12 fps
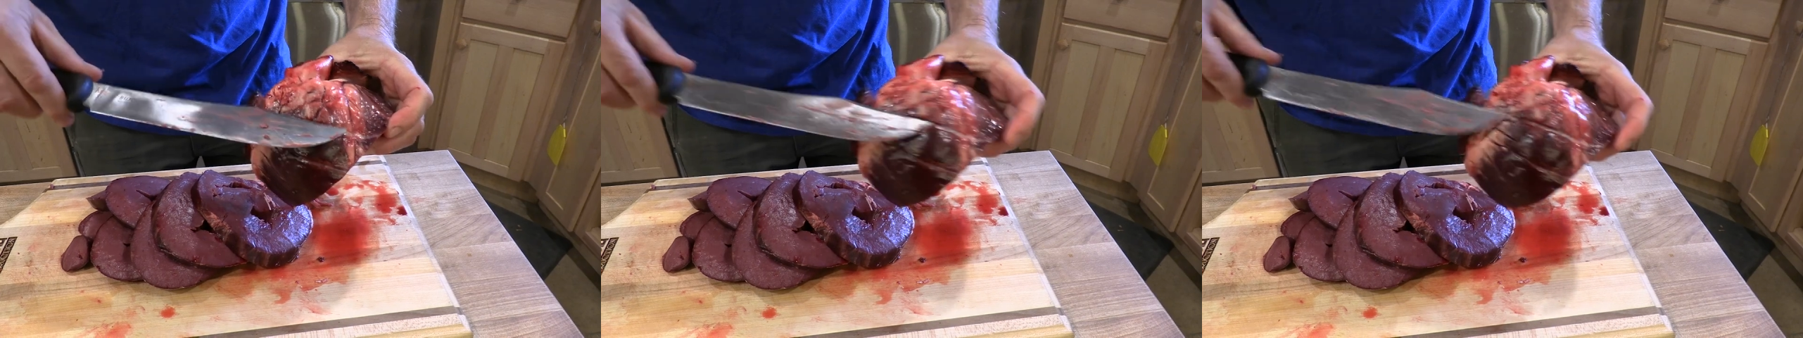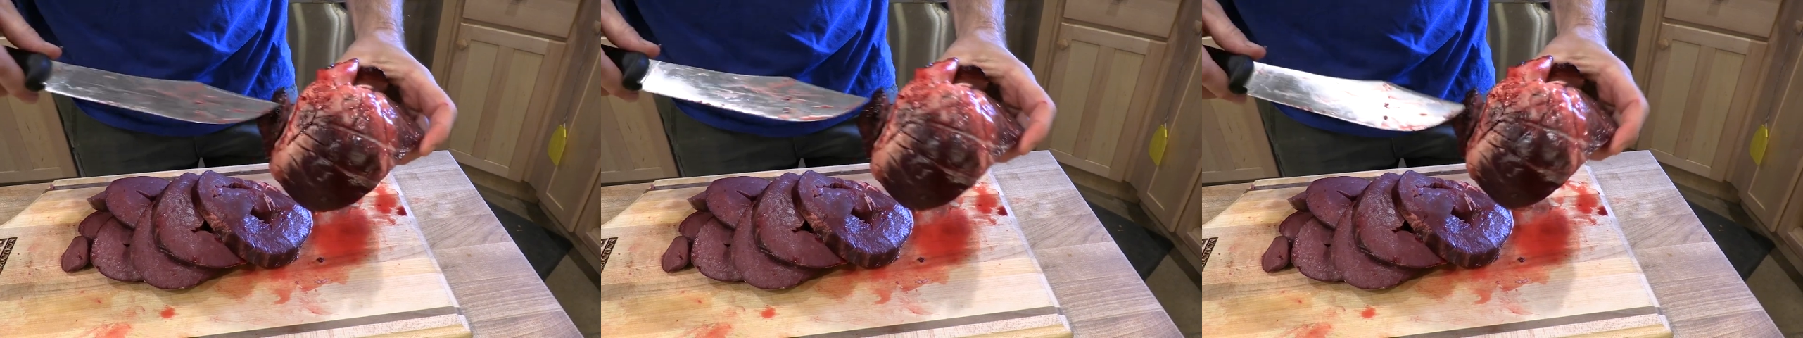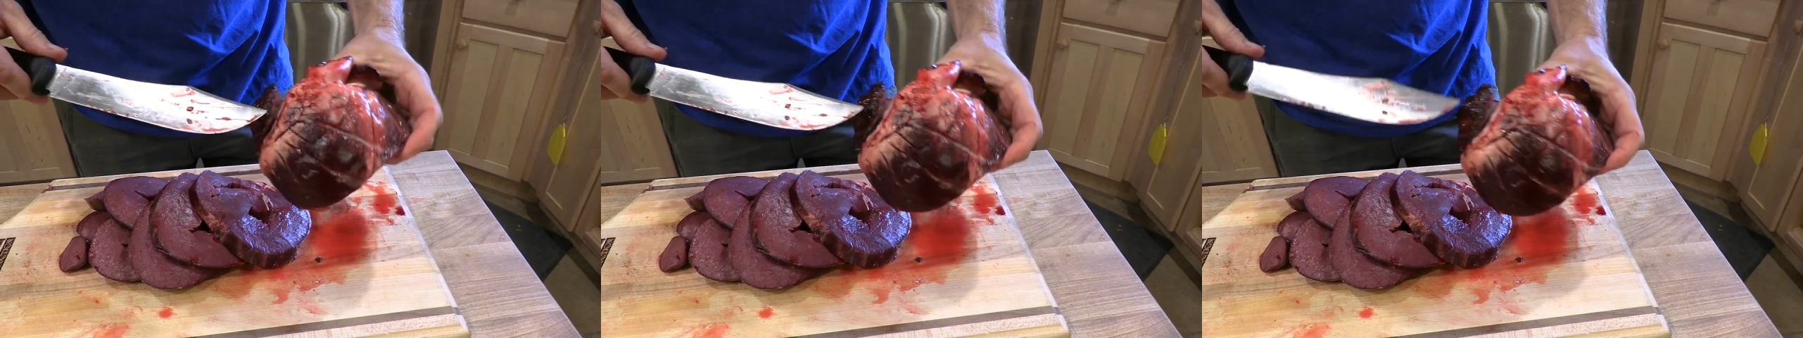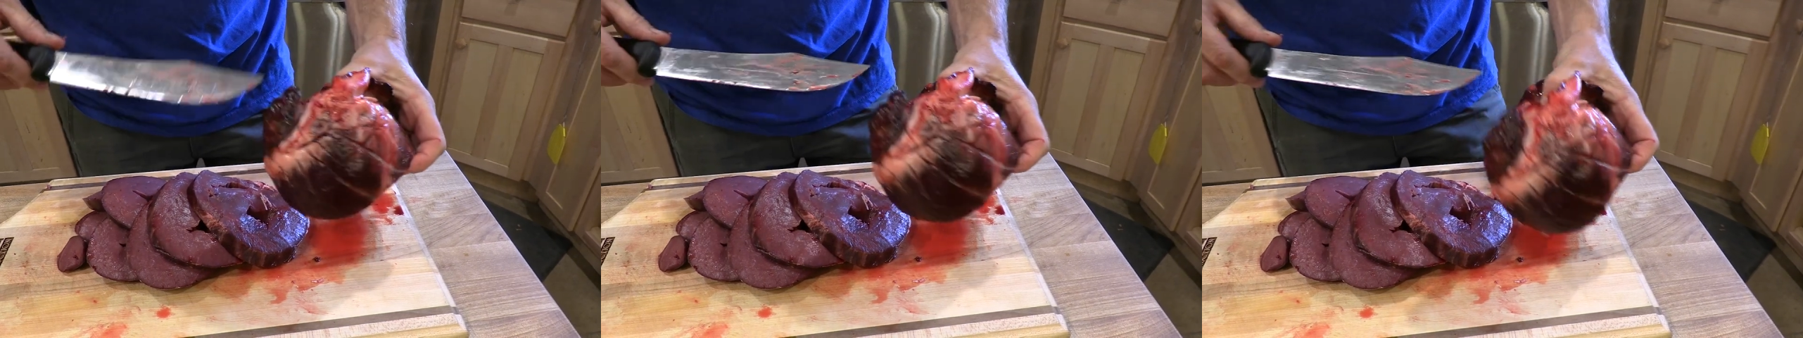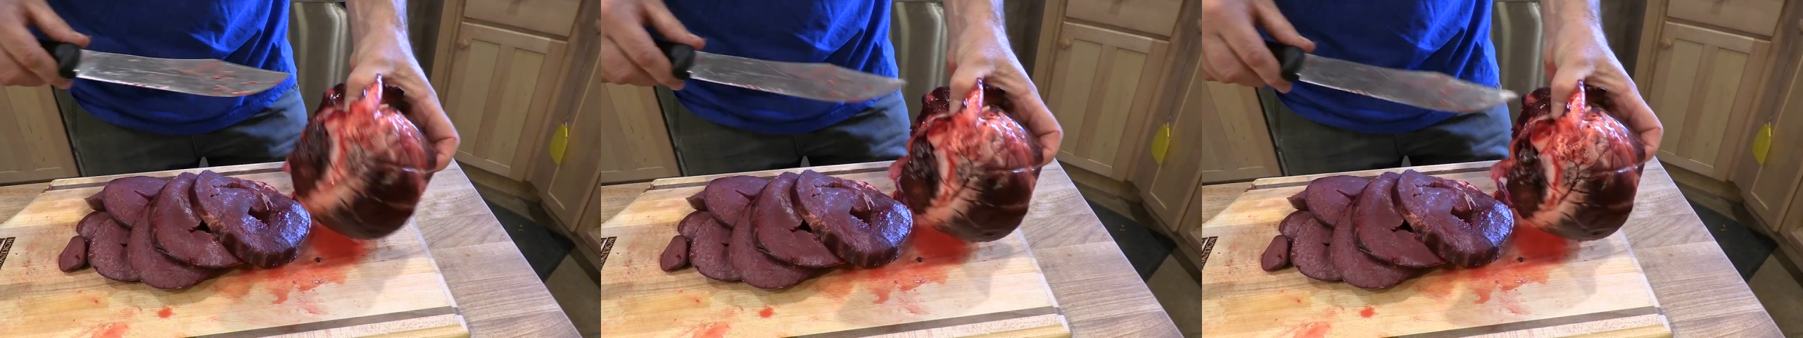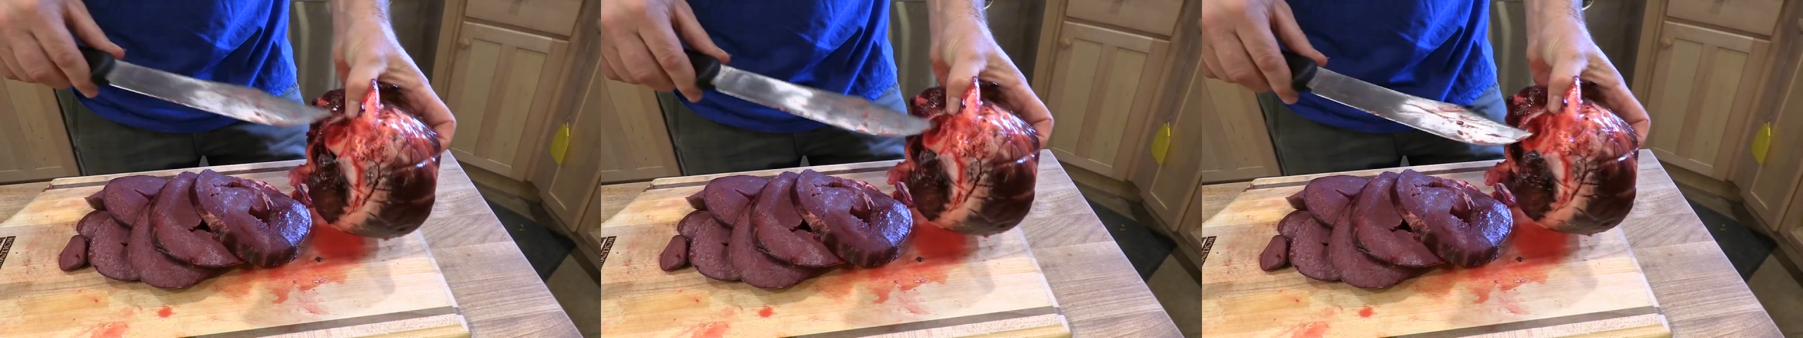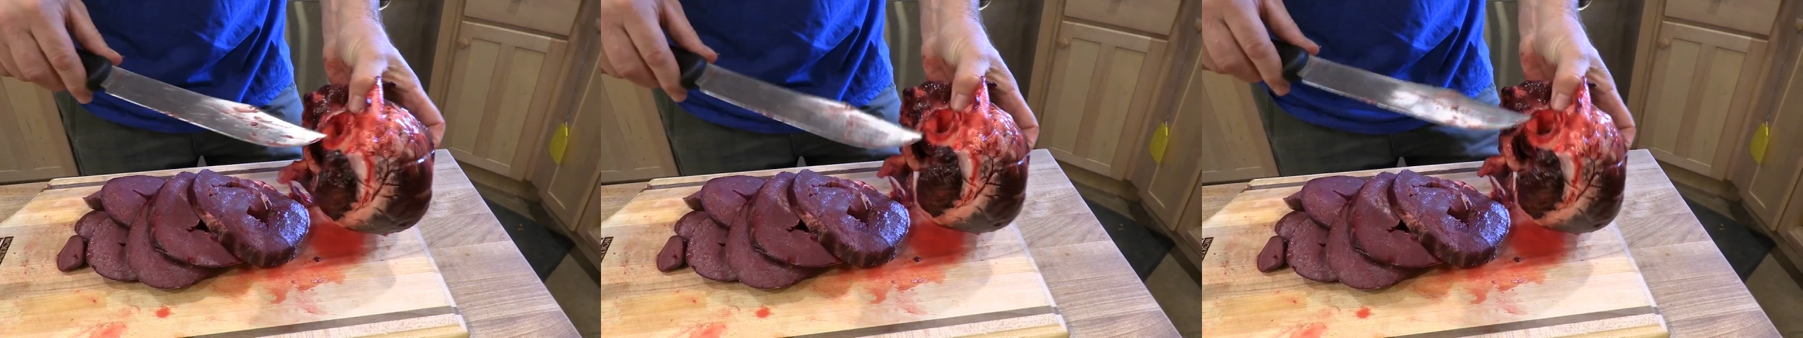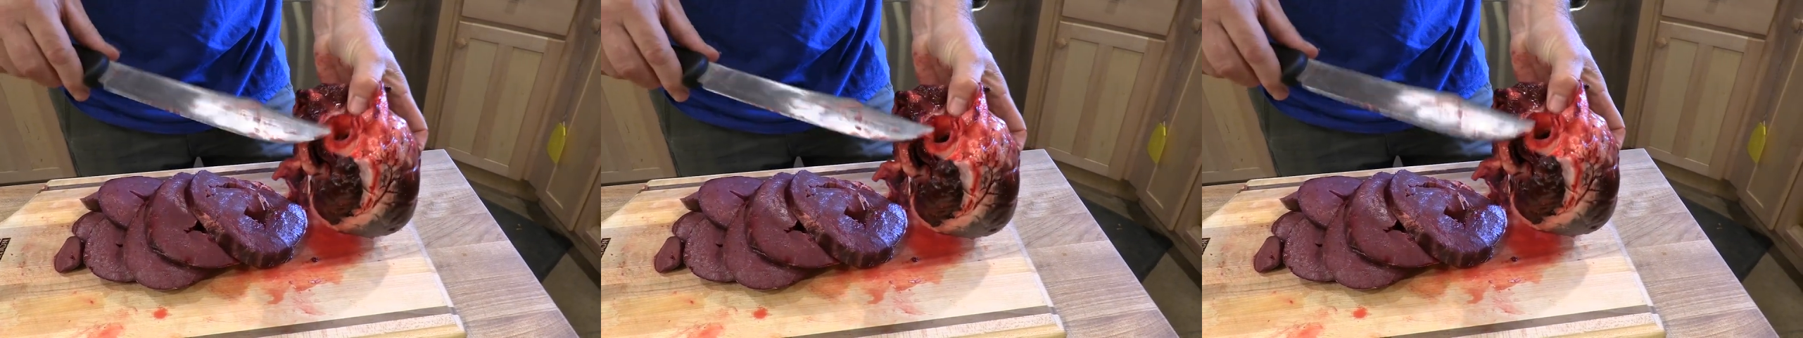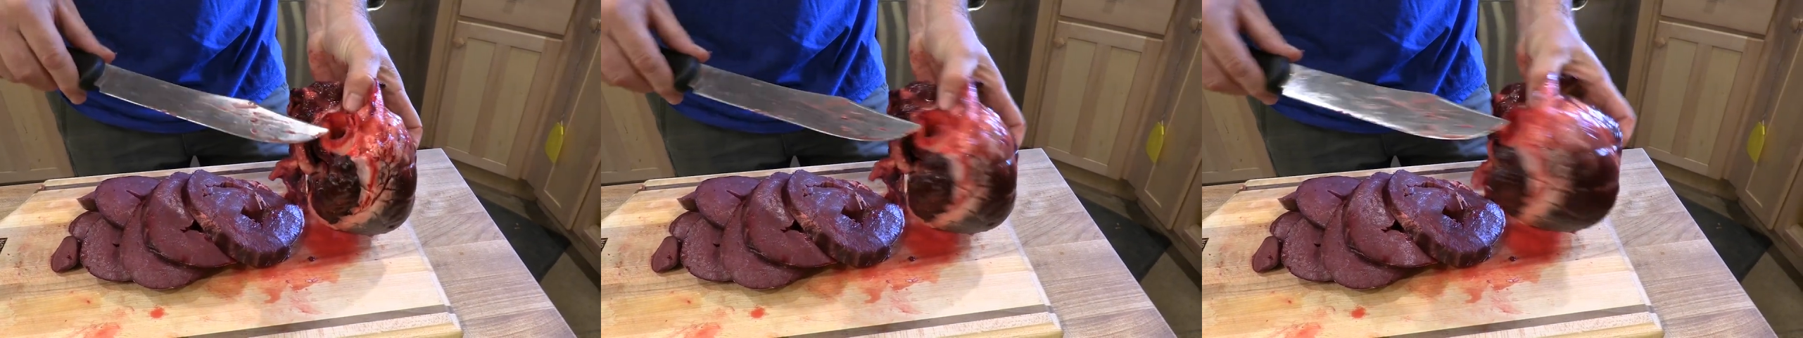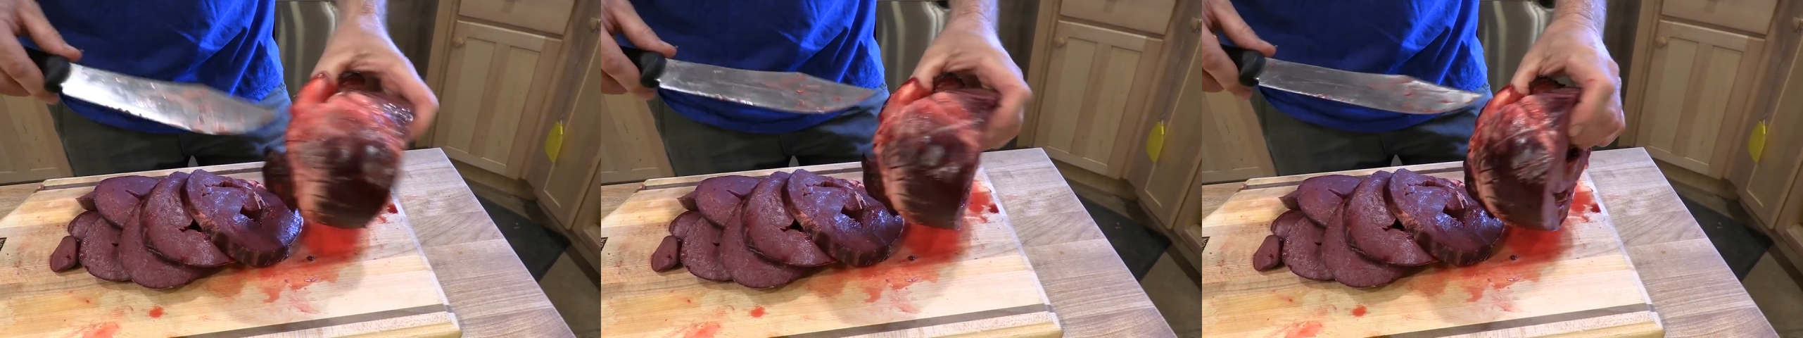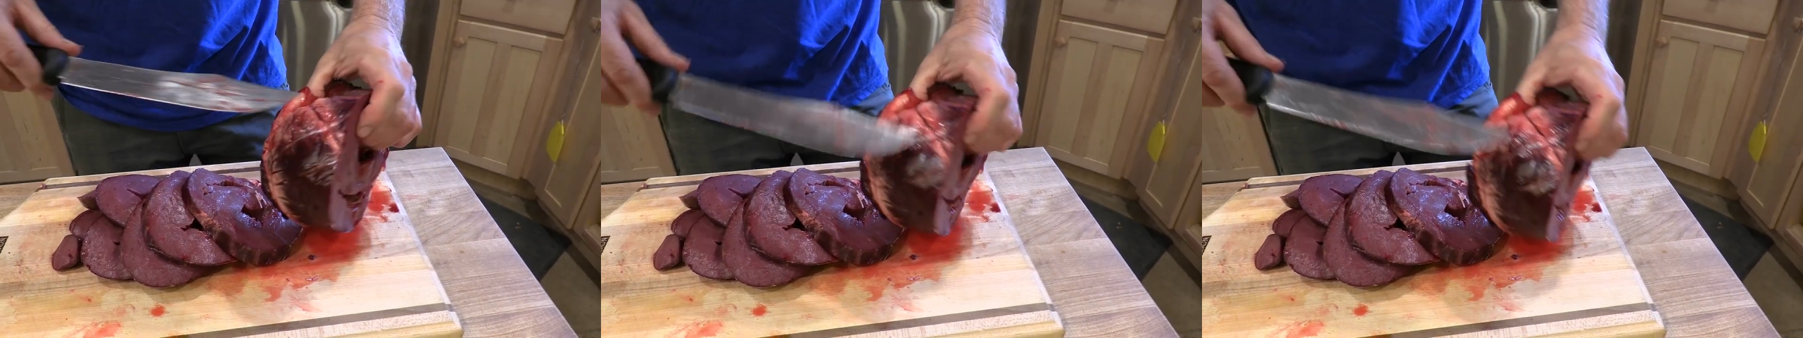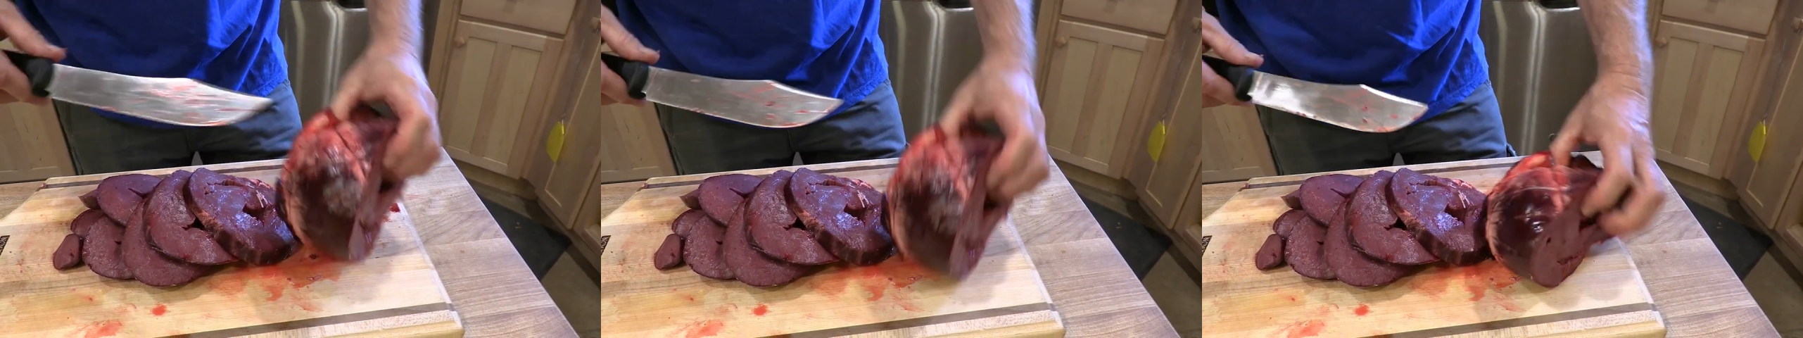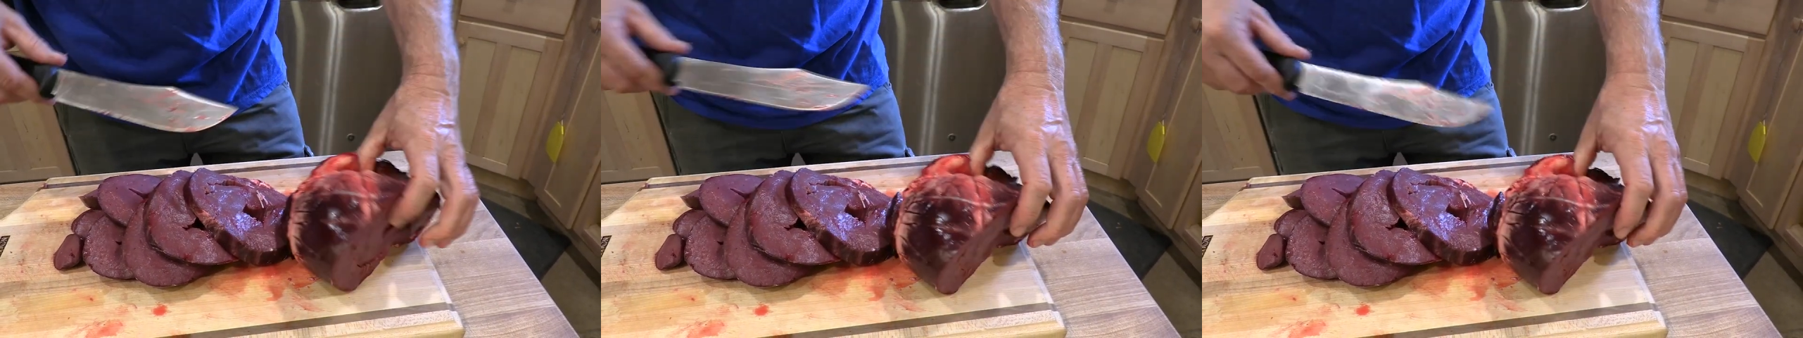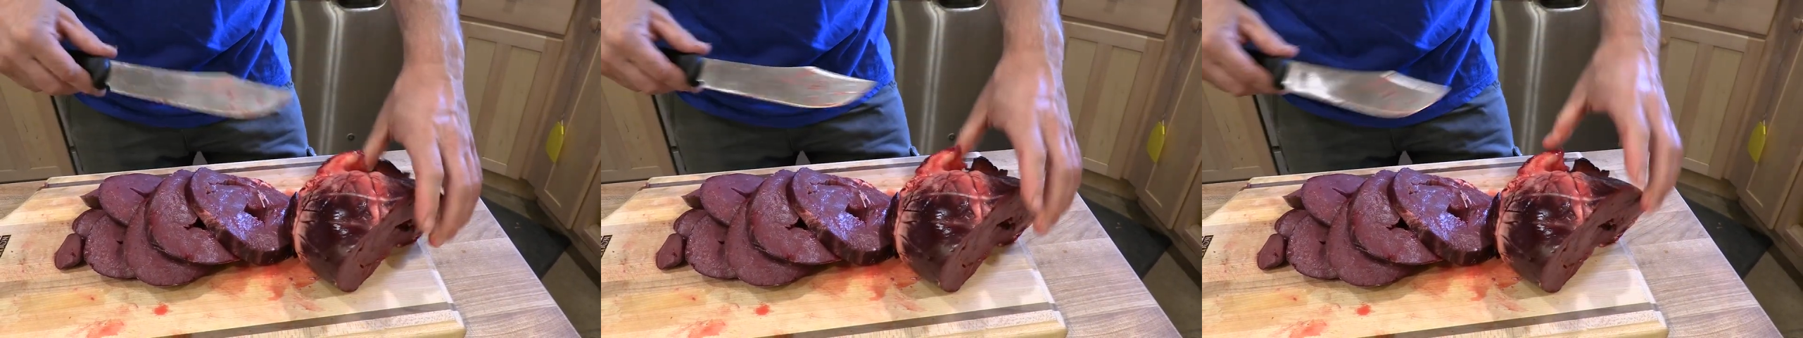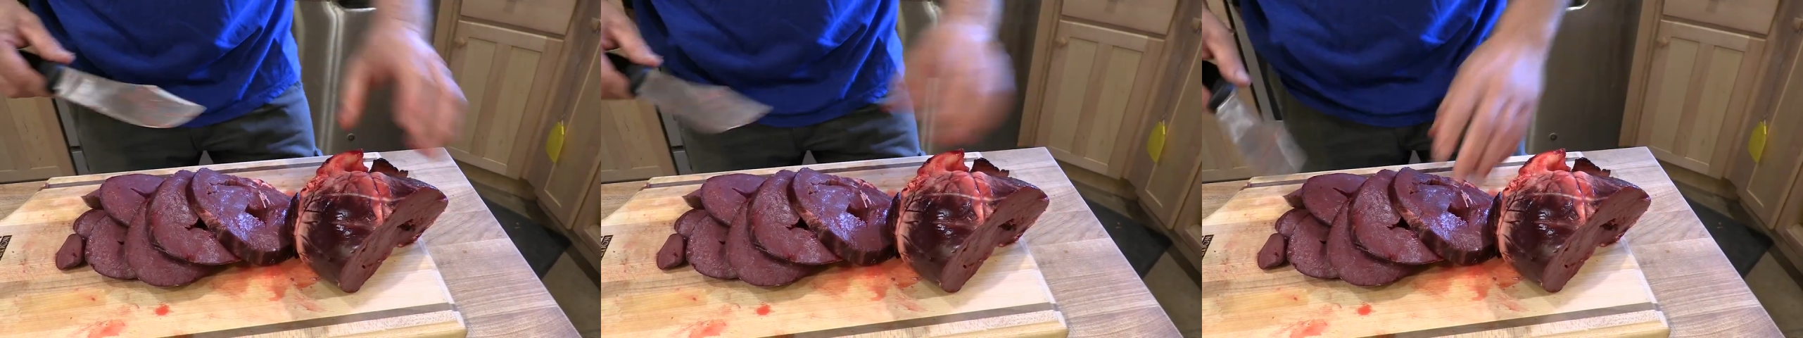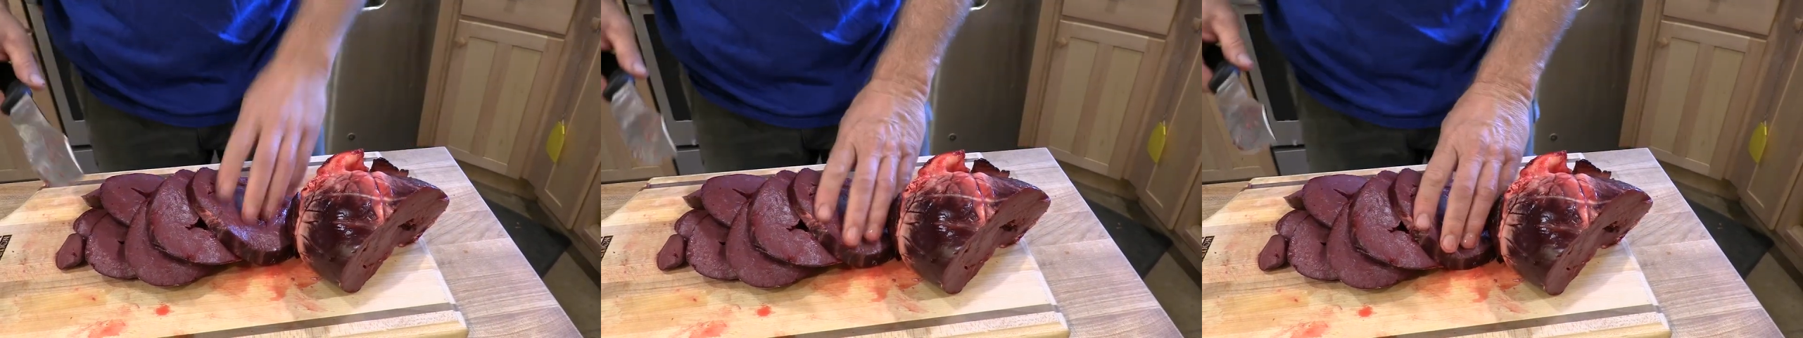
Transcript: (no speaker visible)